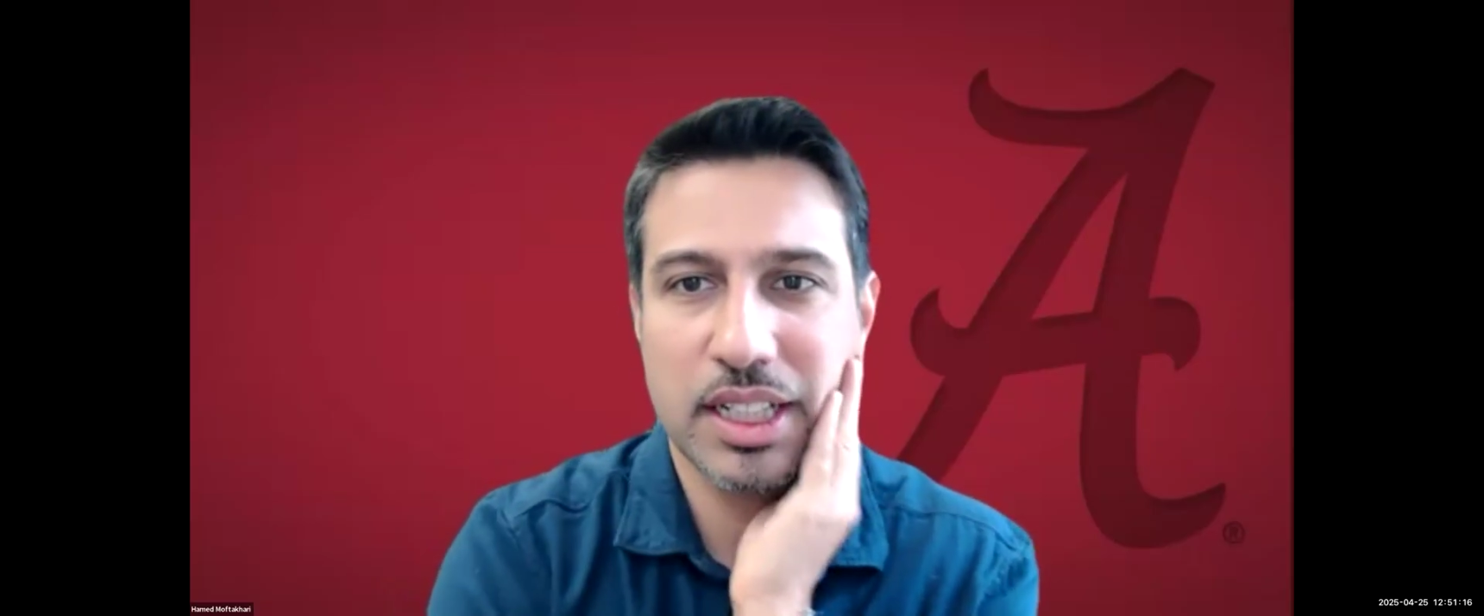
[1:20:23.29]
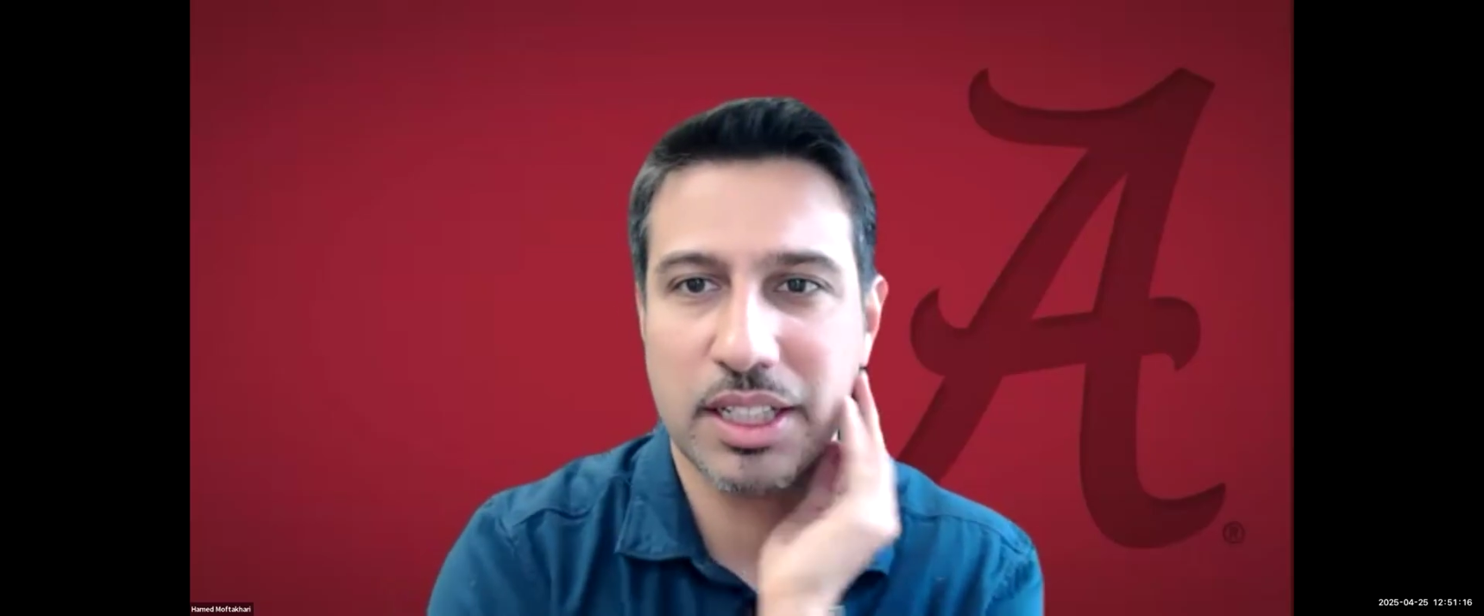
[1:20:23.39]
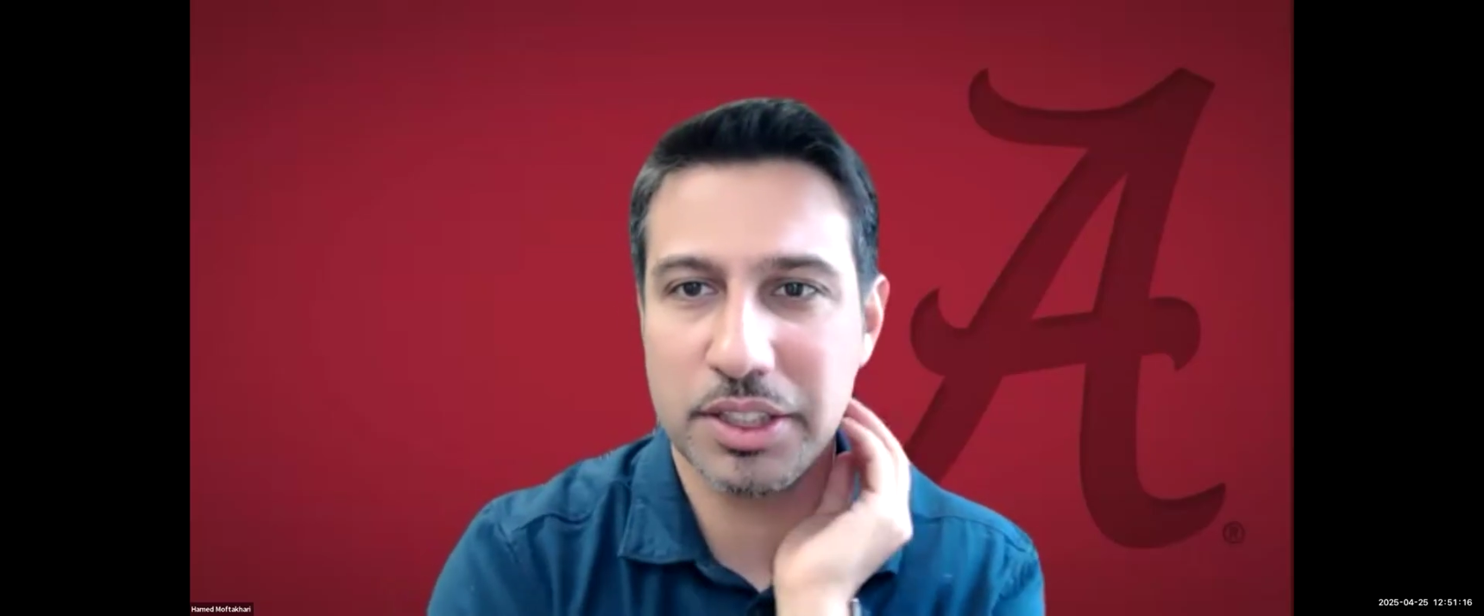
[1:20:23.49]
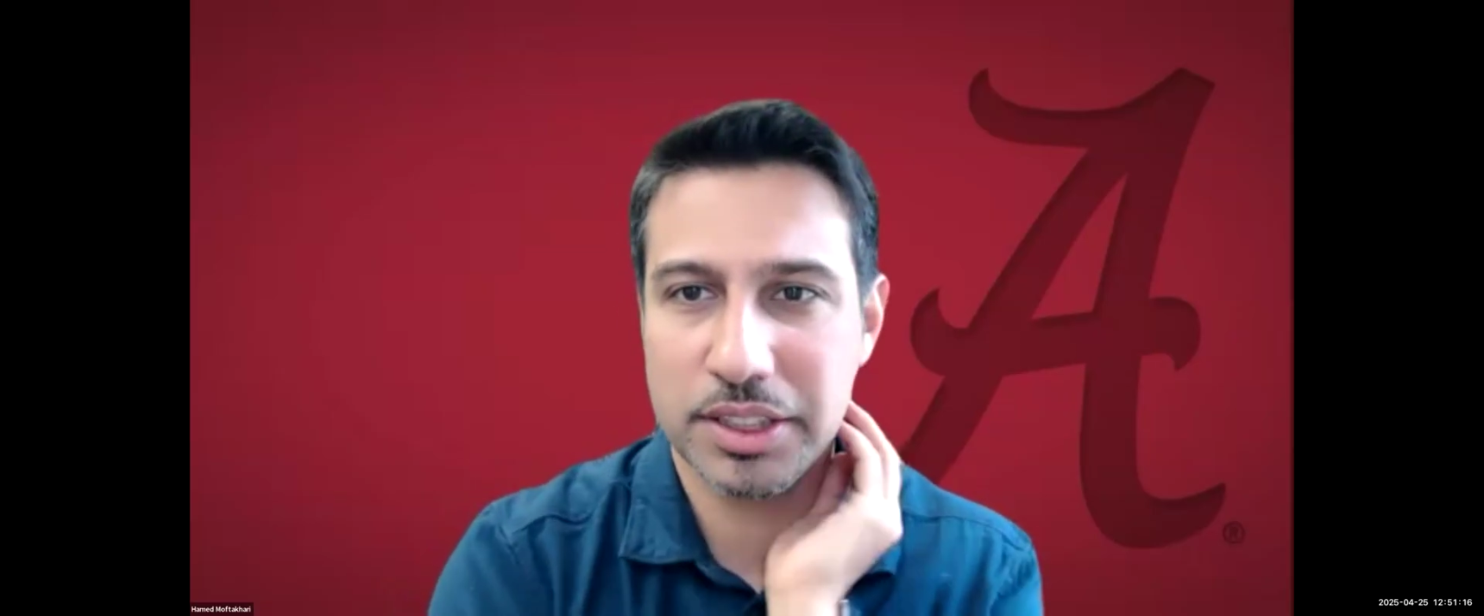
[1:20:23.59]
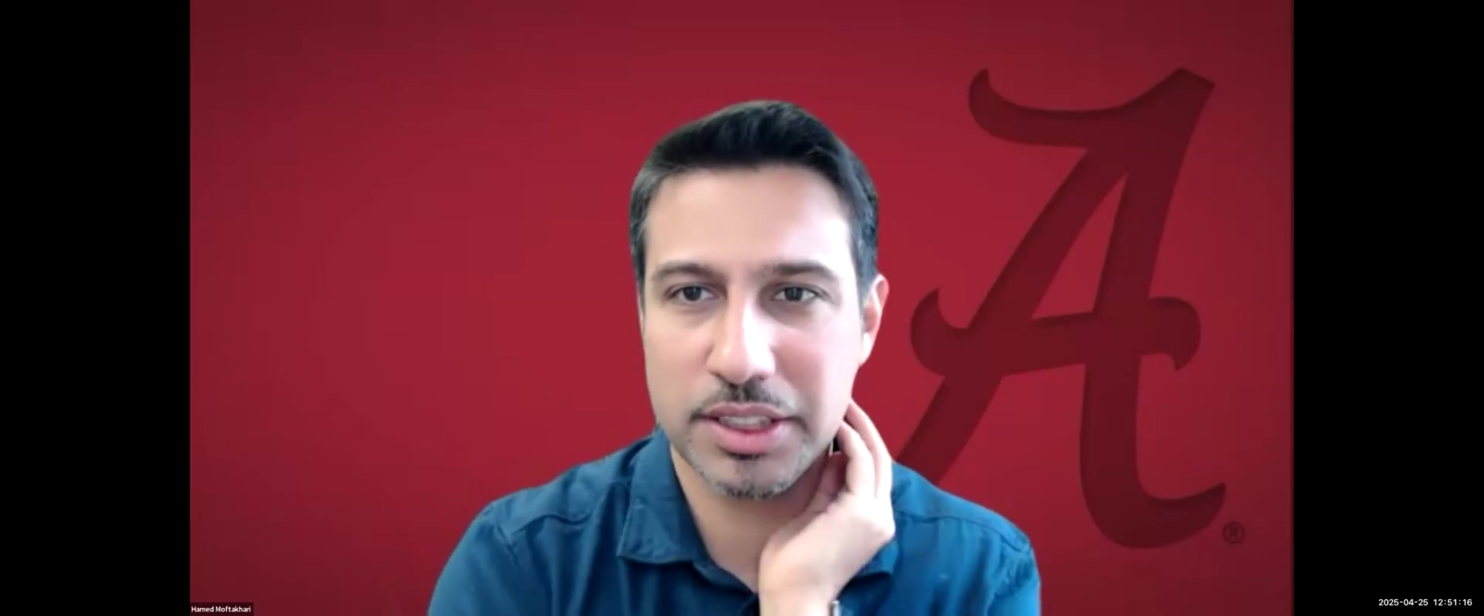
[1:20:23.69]

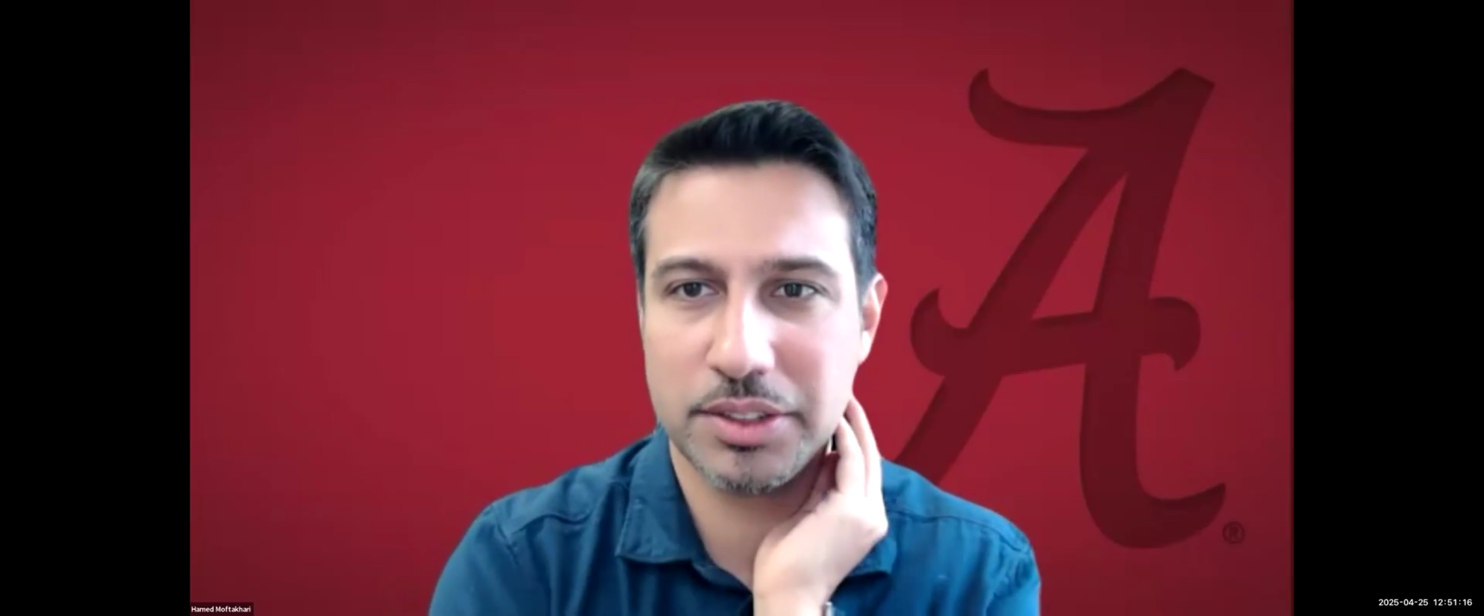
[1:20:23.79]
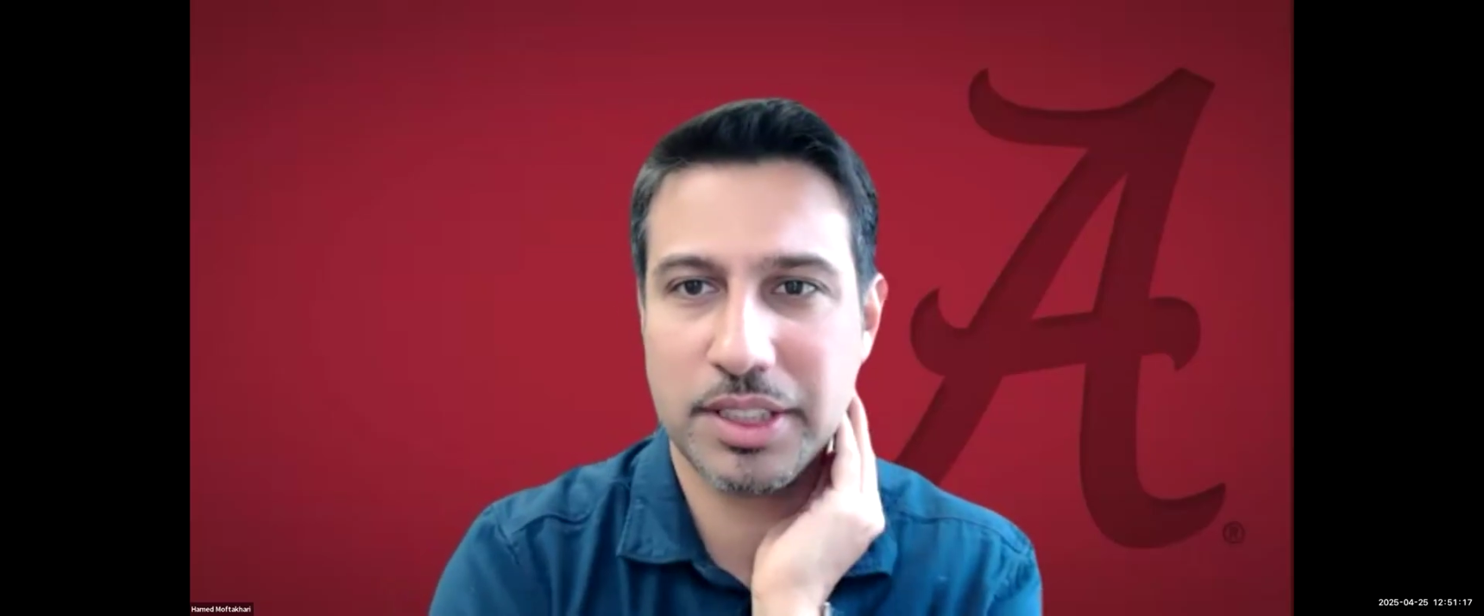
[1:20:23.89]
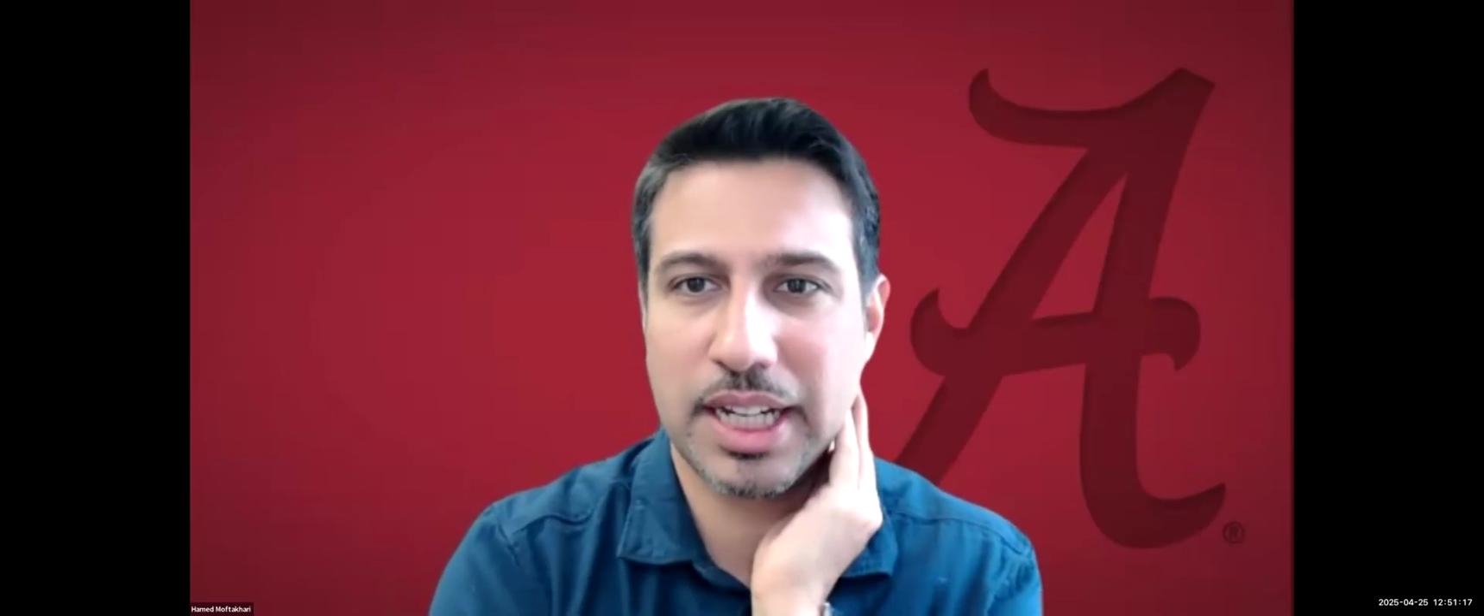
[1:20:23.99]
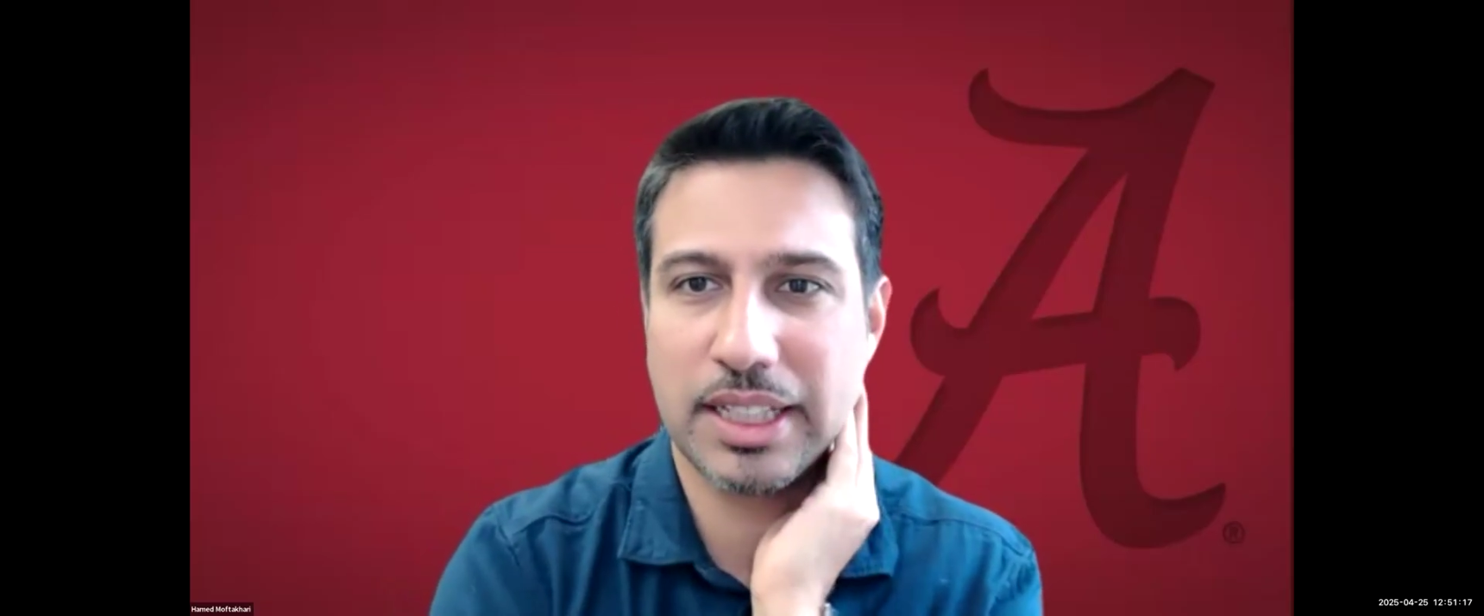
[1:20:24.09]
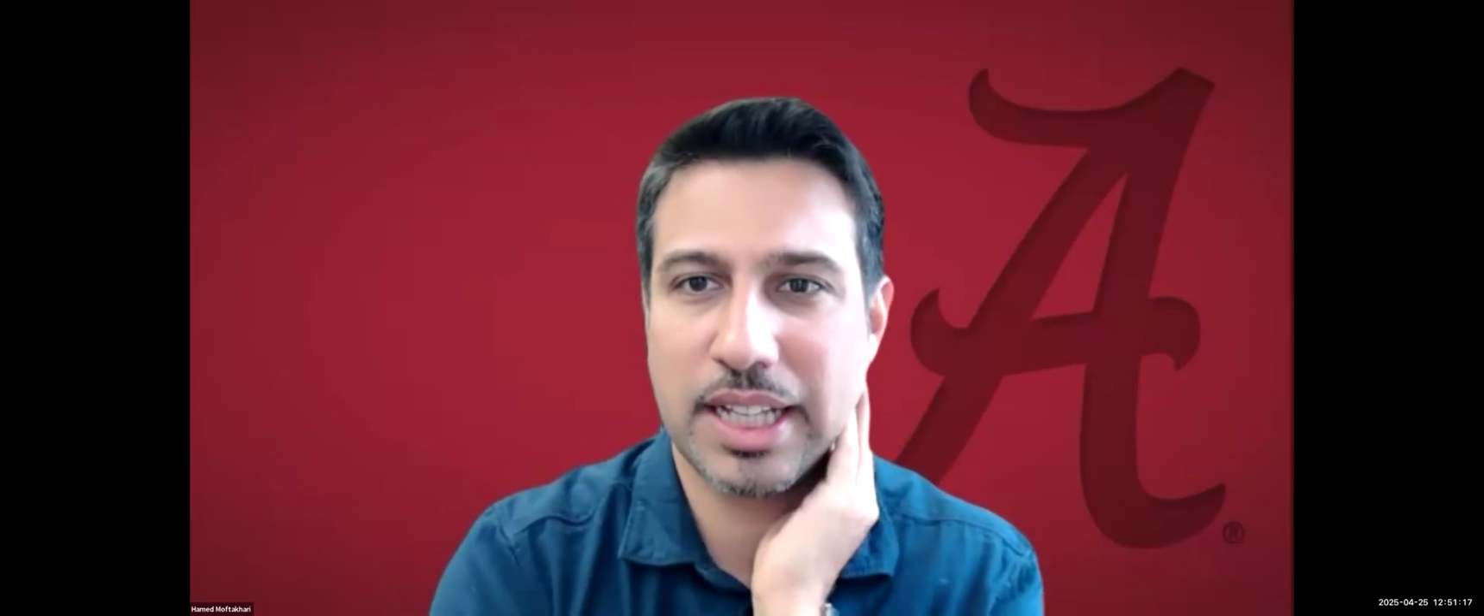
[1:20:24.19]
looked into that